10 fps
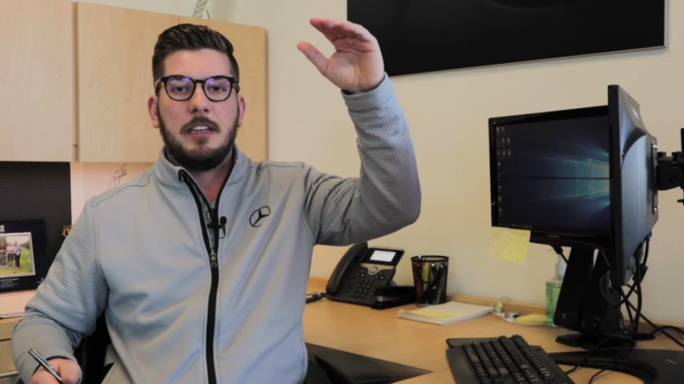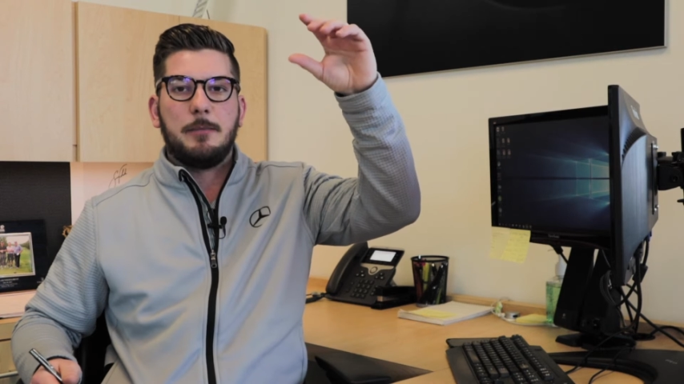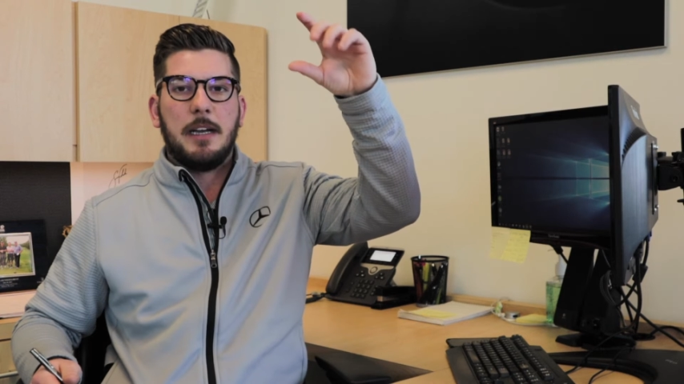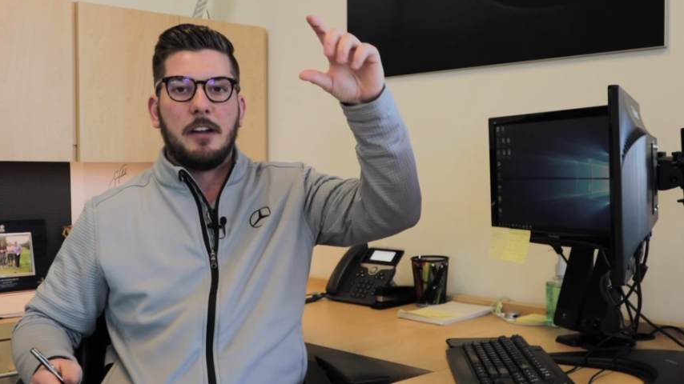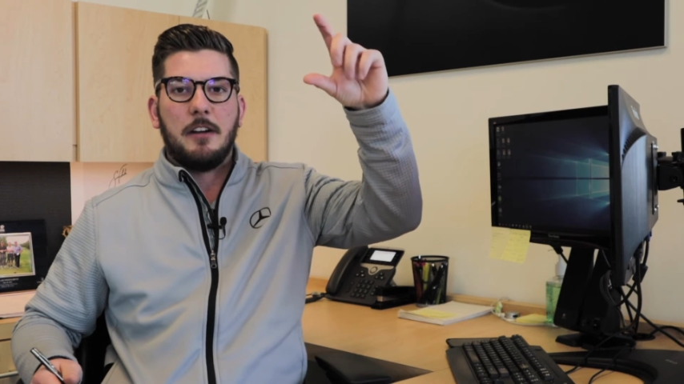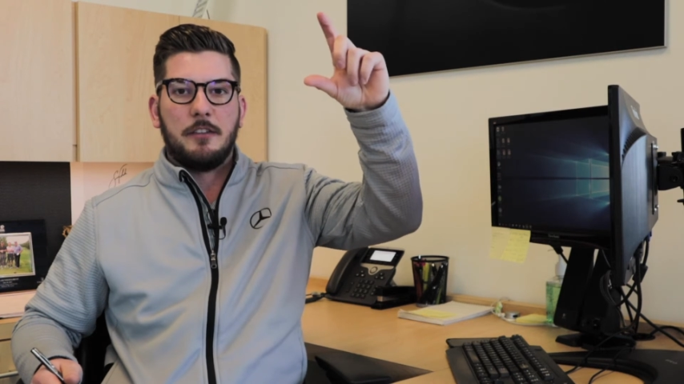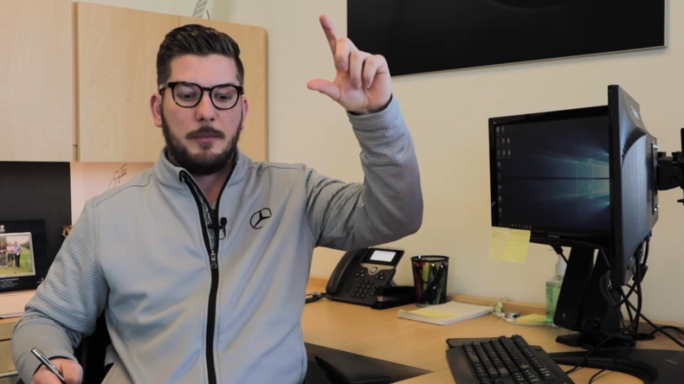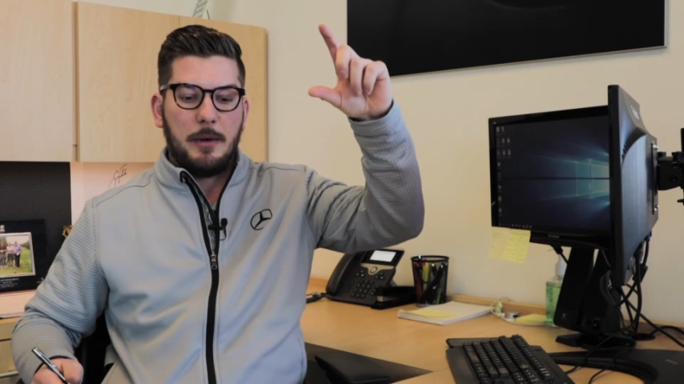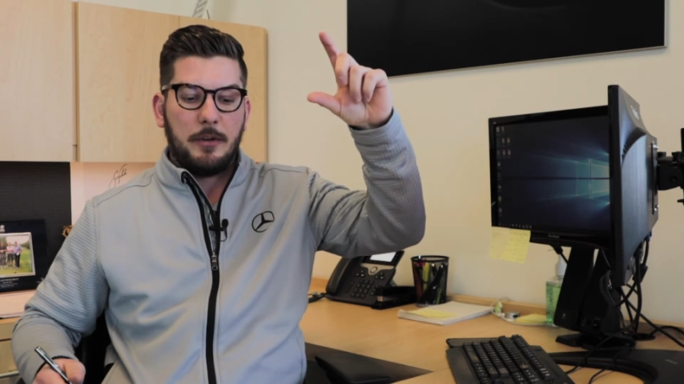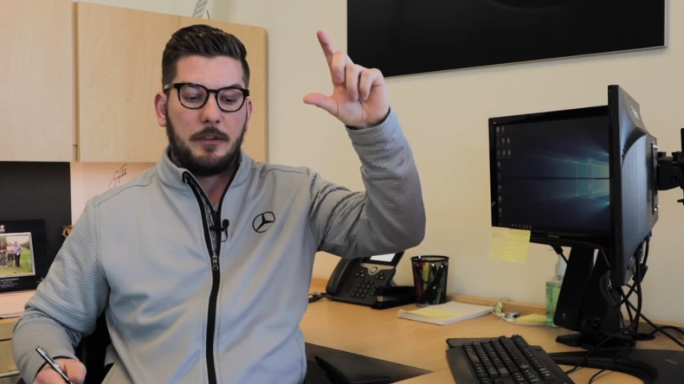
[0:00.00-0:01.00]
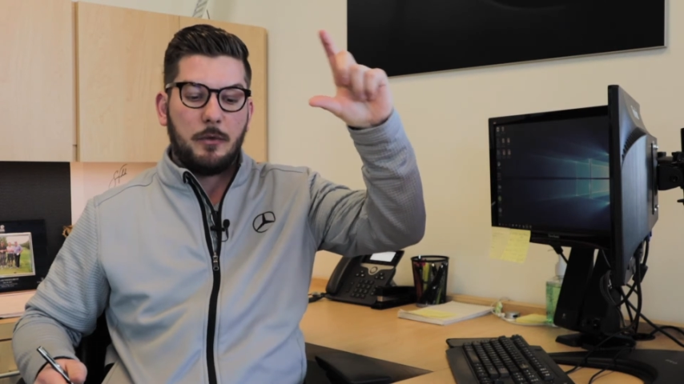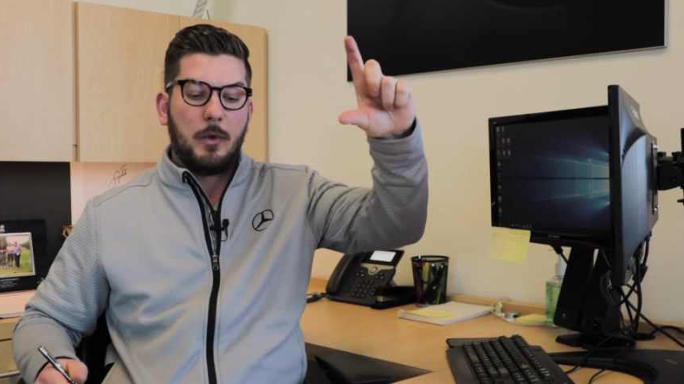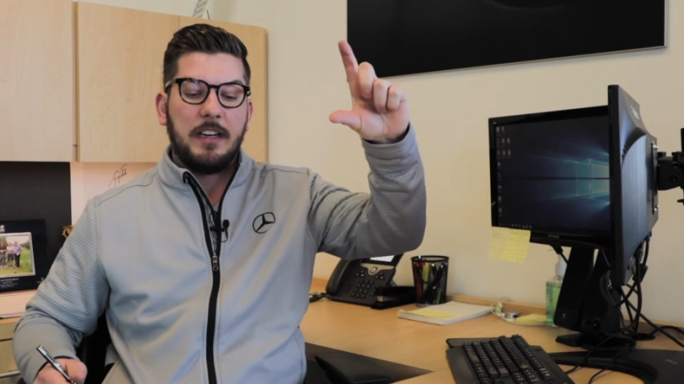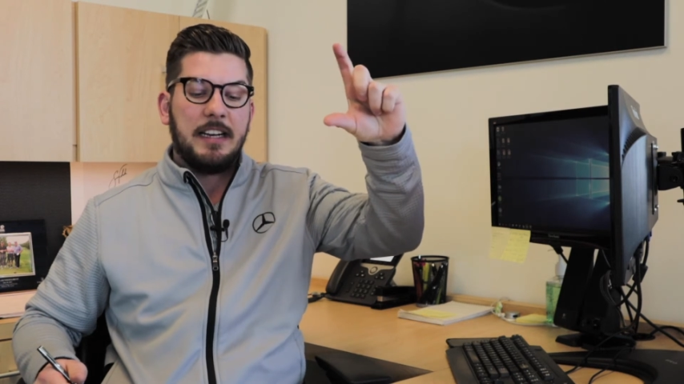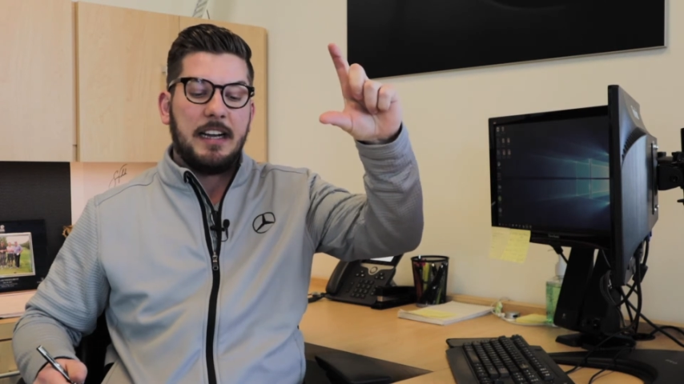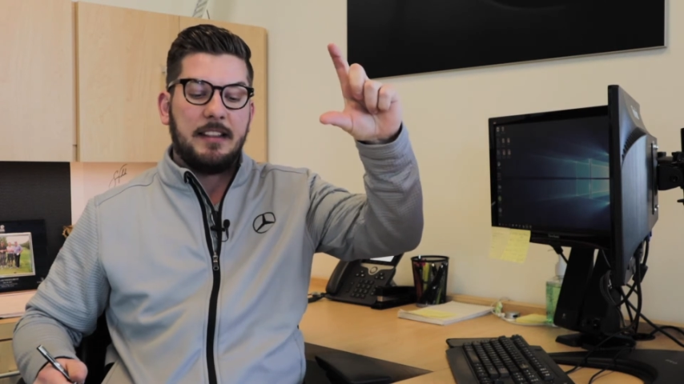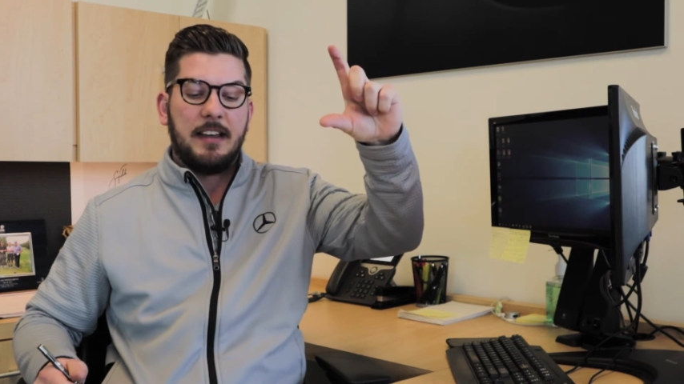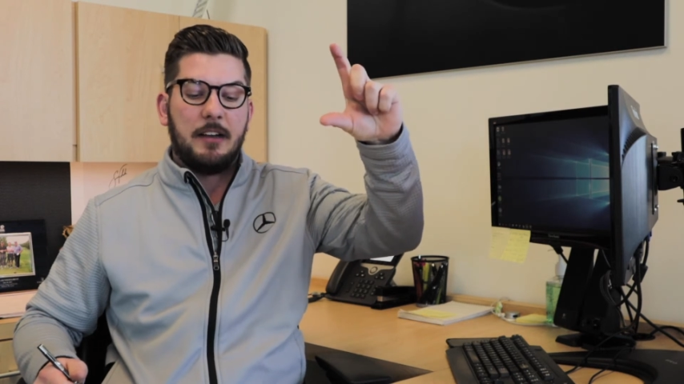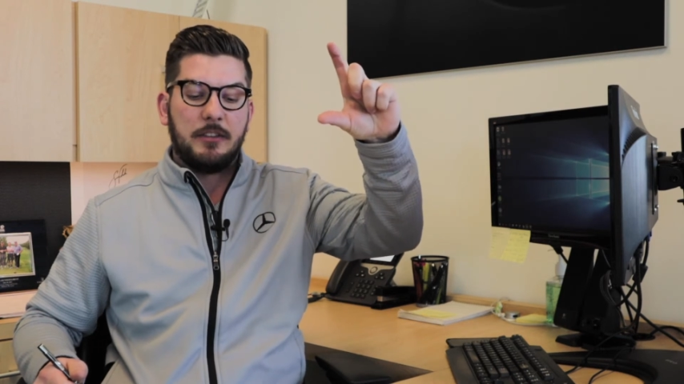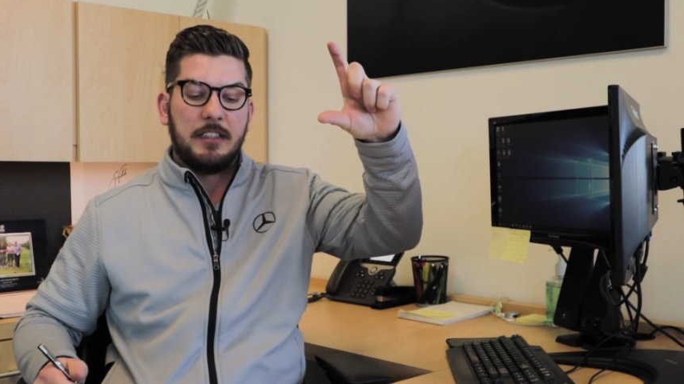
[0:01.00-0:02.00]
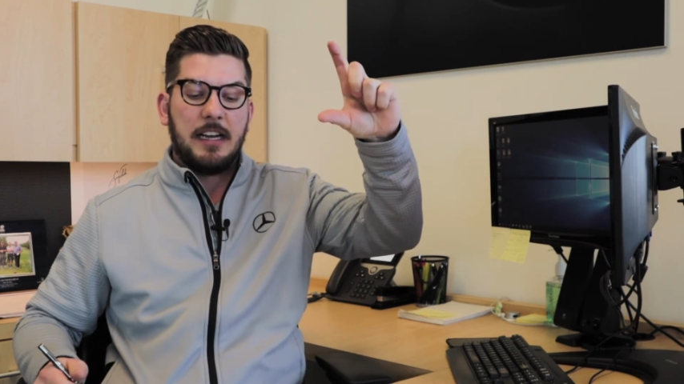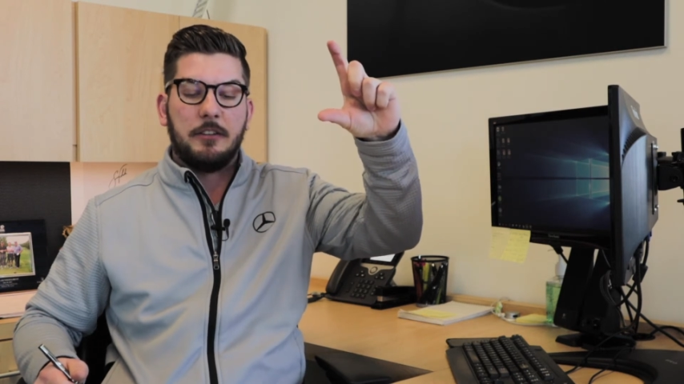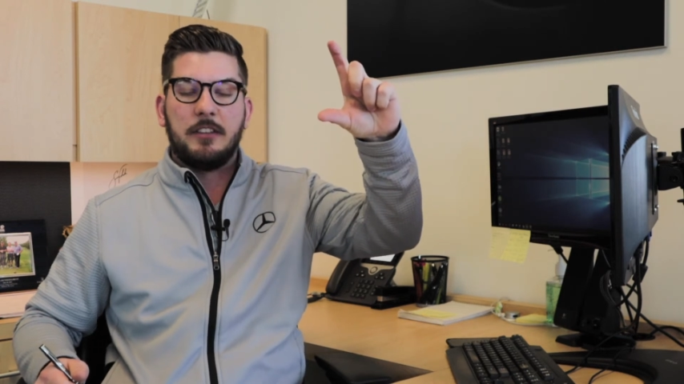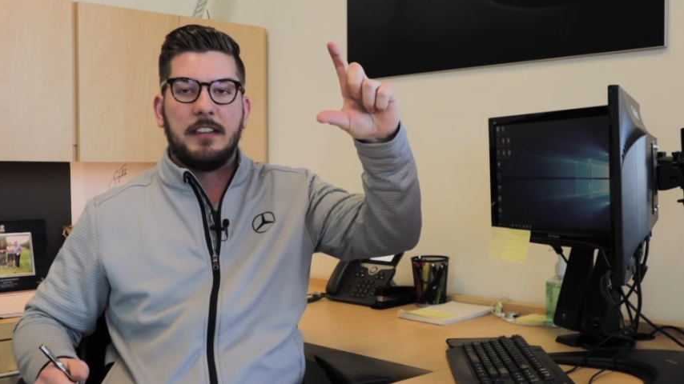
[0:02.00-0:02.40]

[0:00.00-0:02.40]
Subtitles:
means my car is going to be worth $29,000